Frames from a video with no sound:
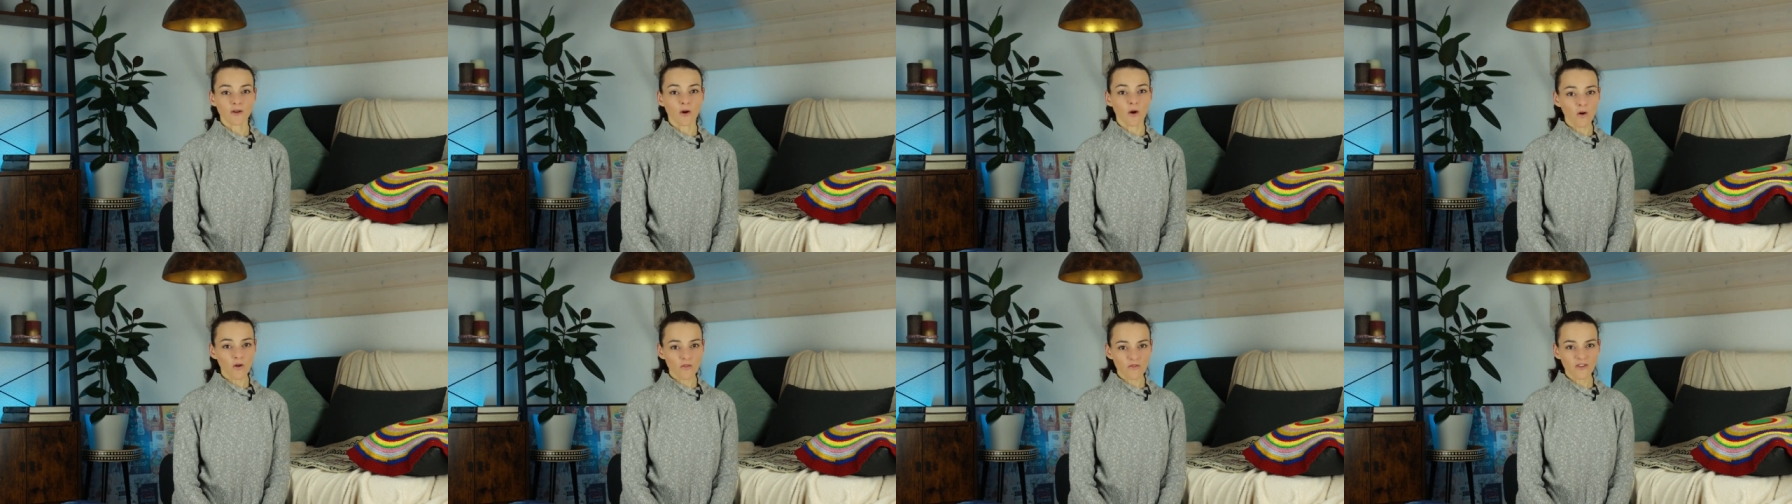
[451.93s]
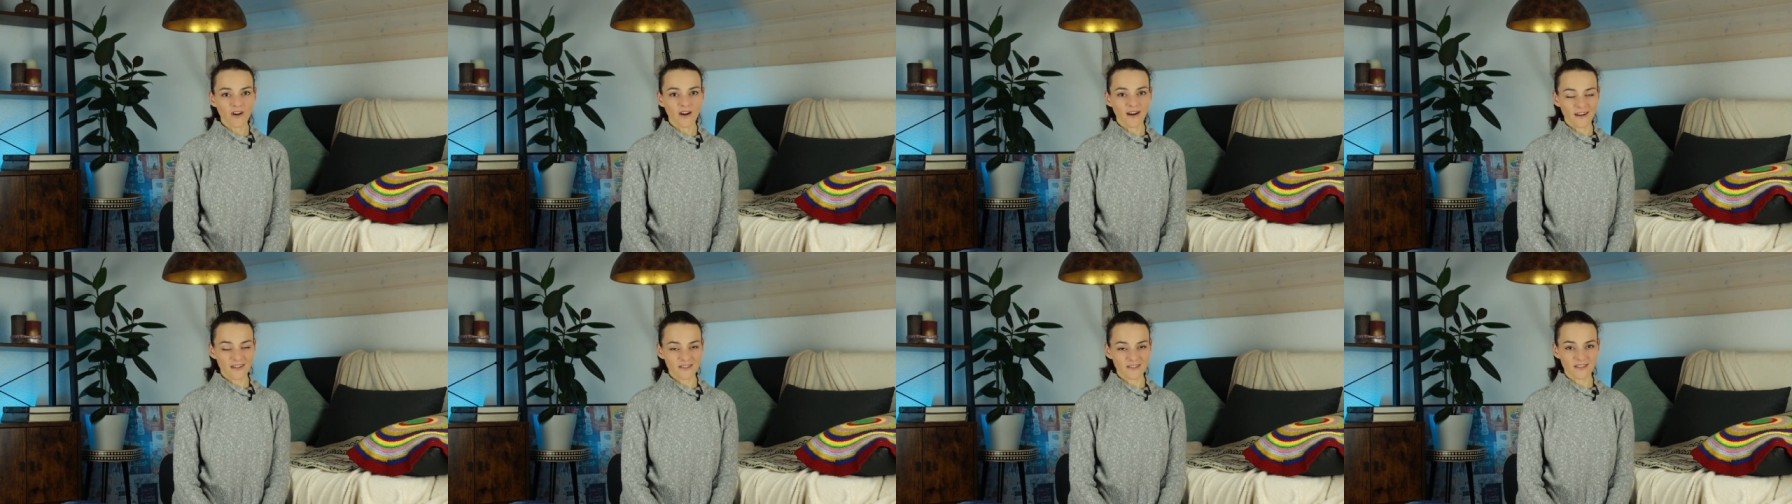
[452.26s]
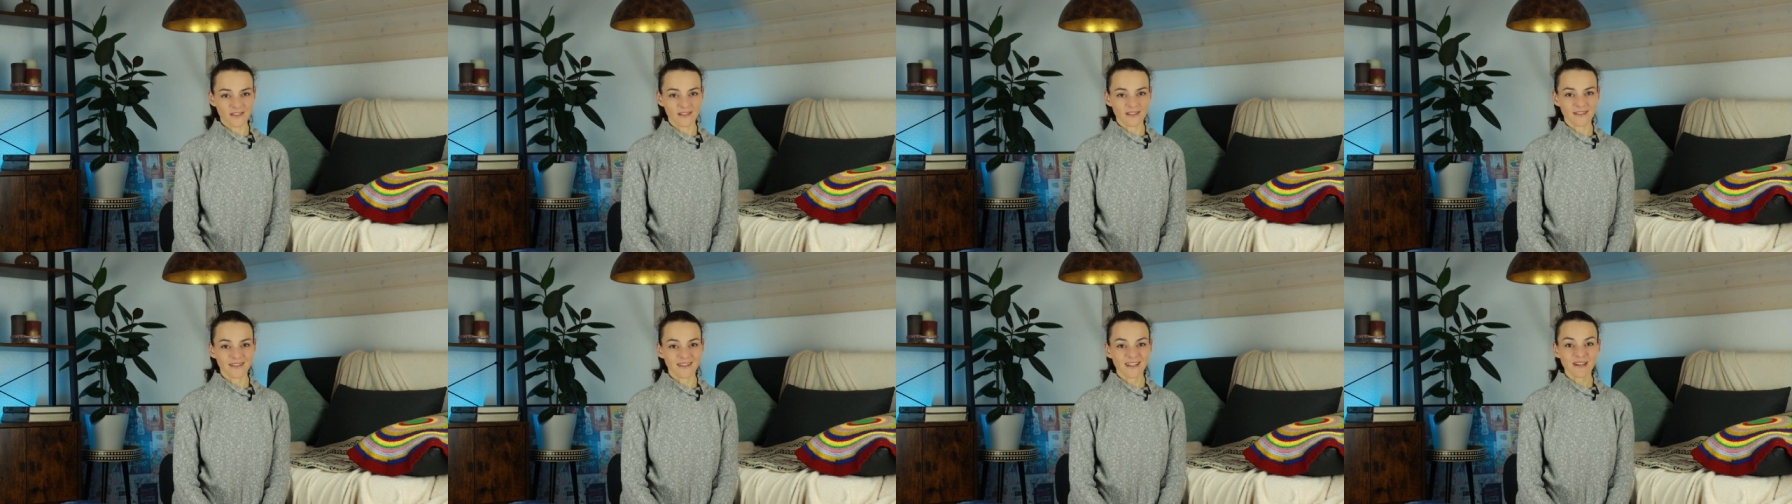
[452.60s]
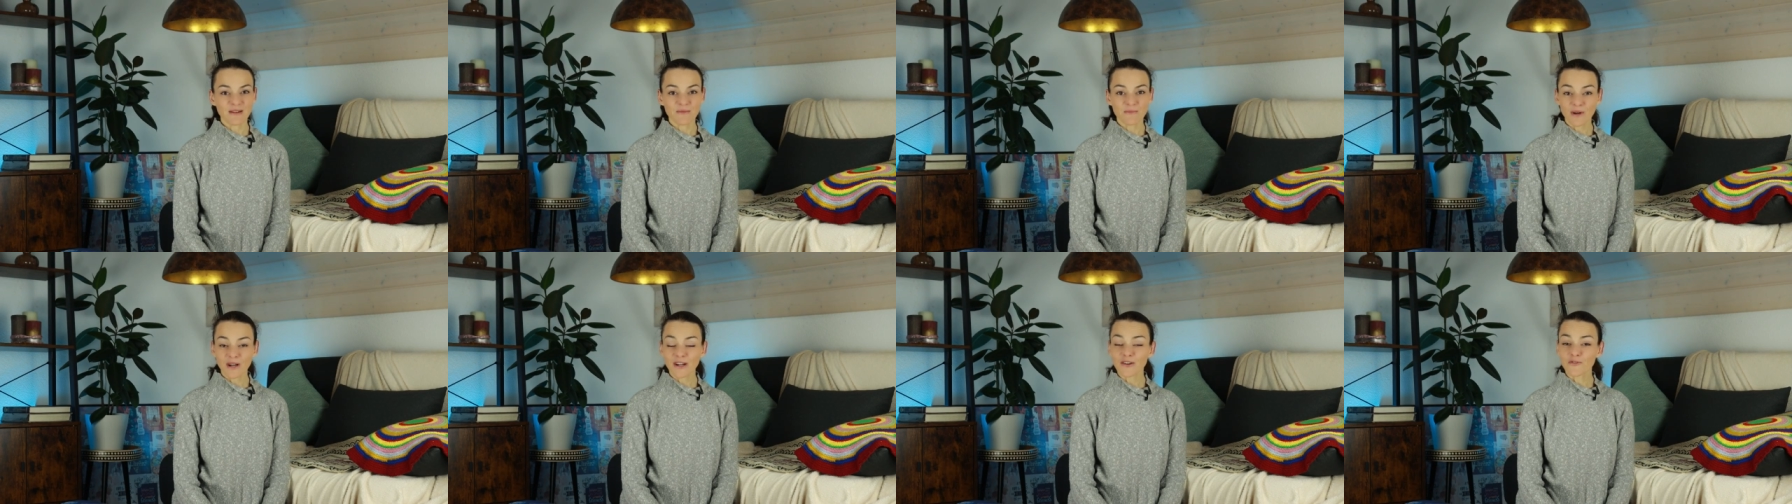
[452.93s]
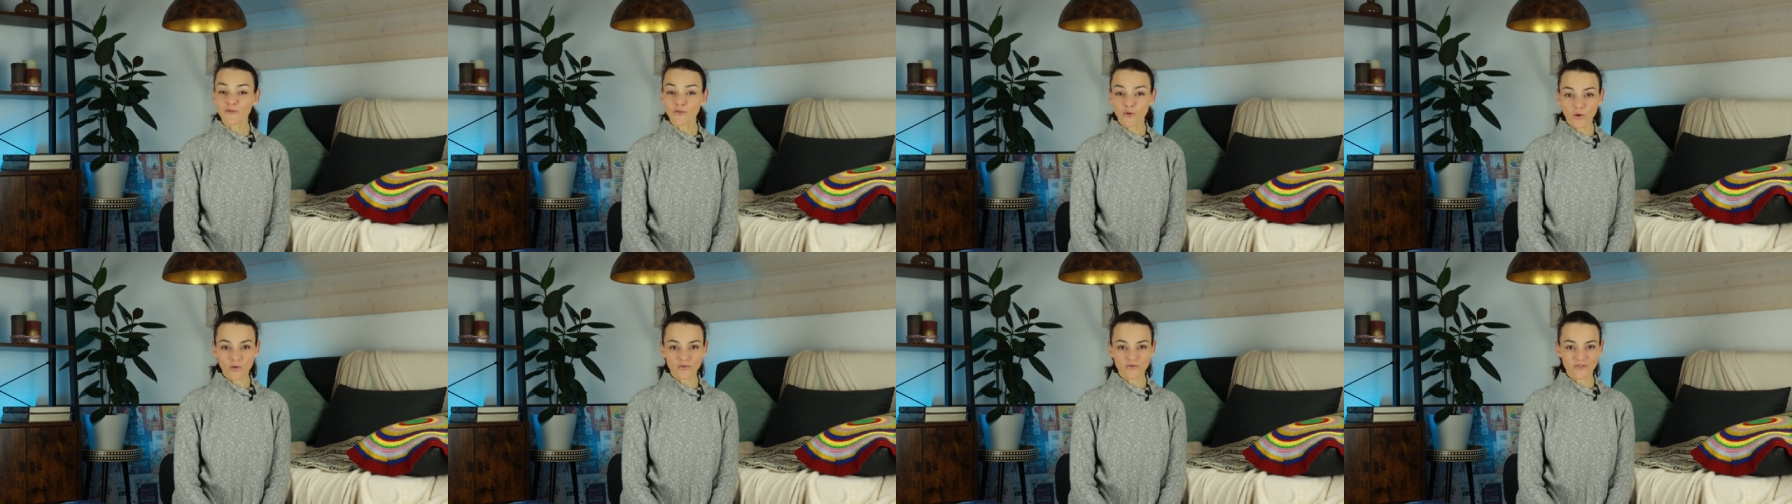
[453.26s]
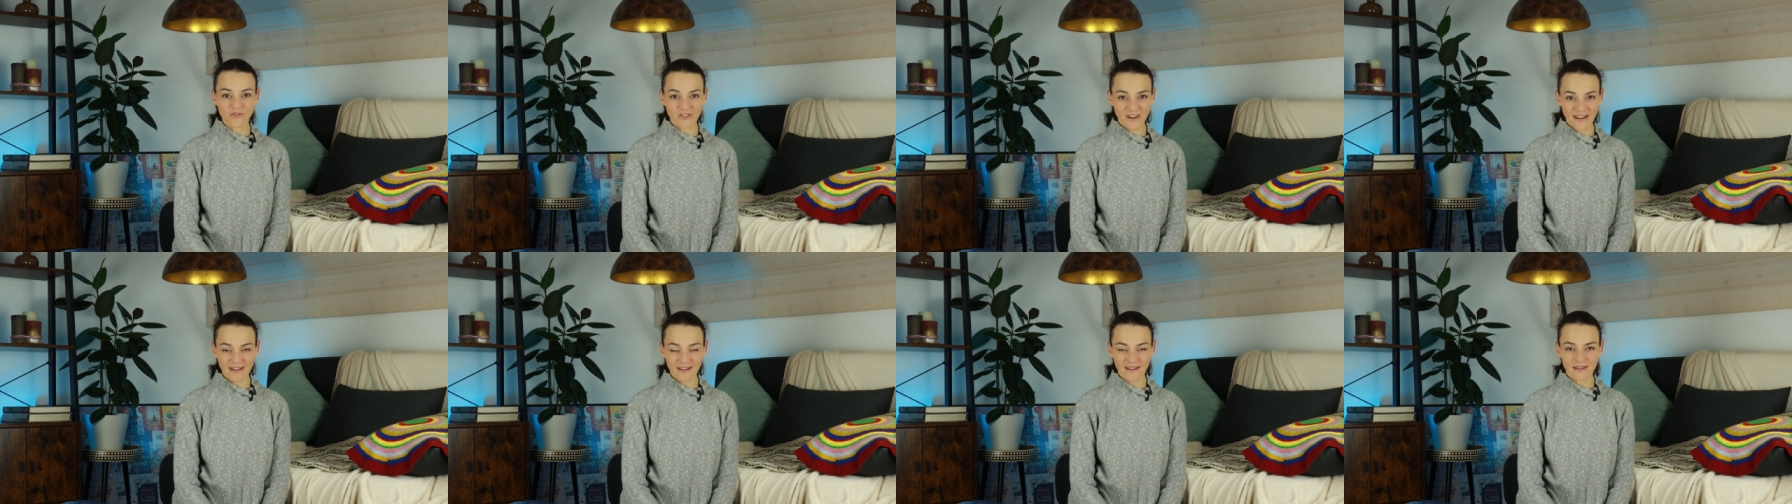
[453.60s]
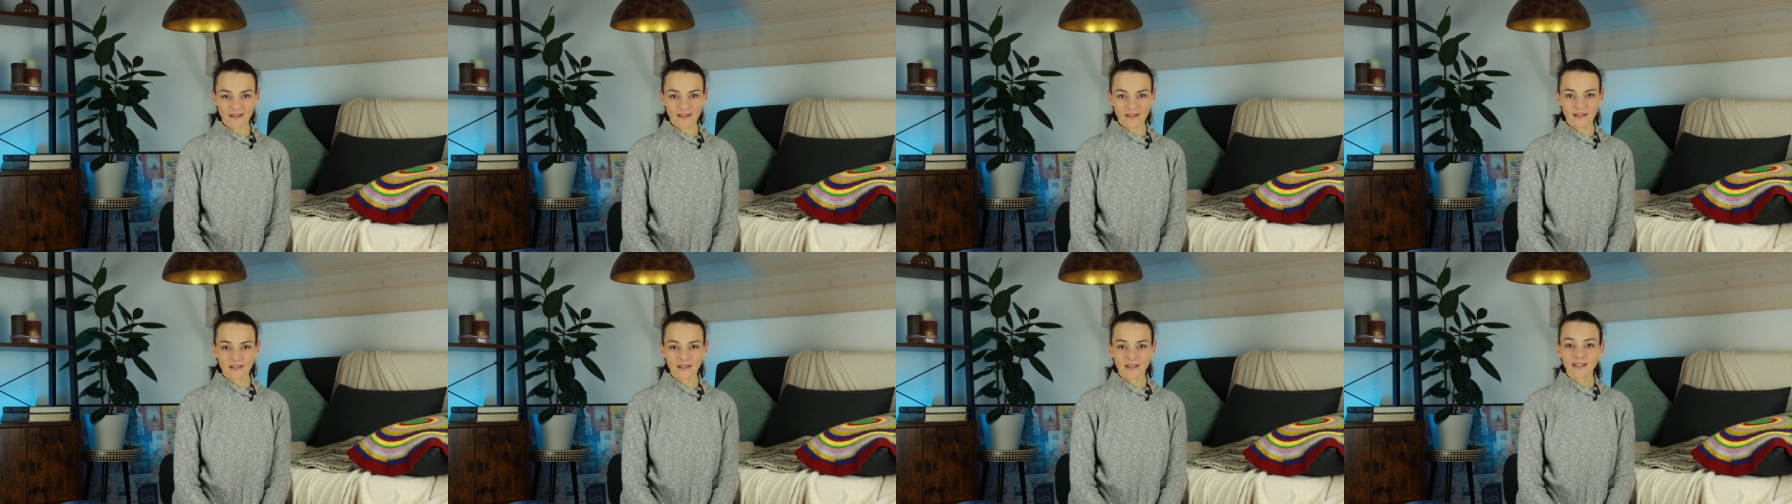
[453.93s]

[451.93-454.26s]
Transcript: Hofgarten, my phone rang.